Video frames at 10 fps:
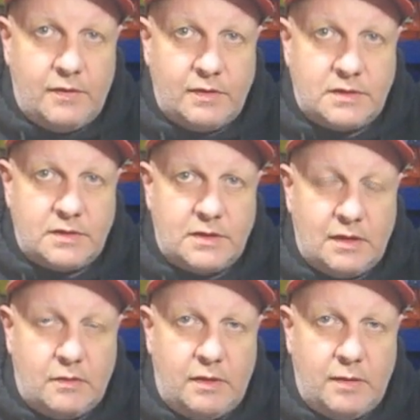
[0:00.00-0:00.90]
There's still
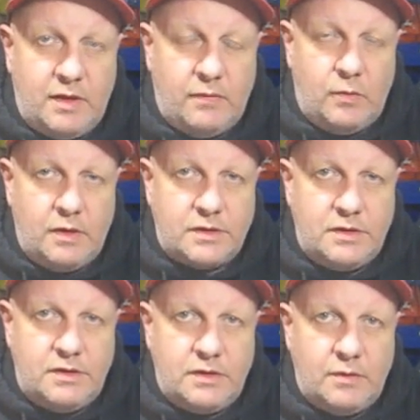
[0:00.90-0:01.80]
quite a bit of work to
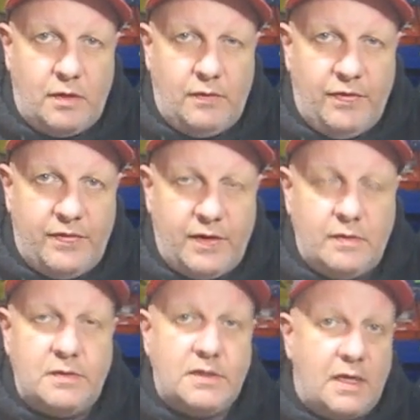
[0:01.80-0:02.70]
do on
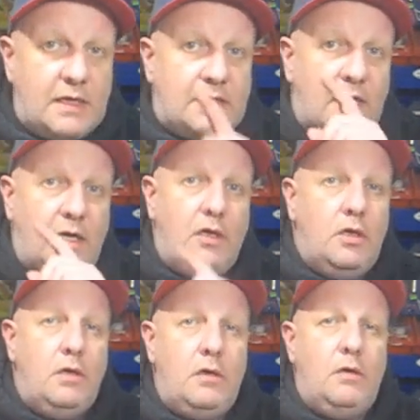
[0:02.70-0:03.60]
those. There is a
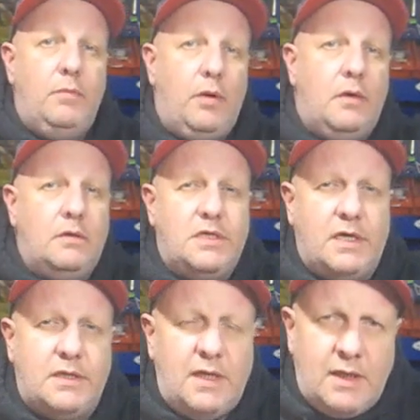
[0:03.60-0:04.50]
new project,